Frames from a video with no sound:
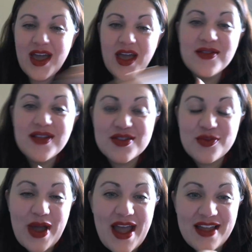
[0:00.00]
Okay,
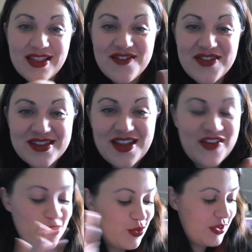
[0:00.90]
that's why I love this
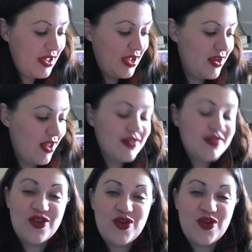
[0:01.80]
stuff. It really does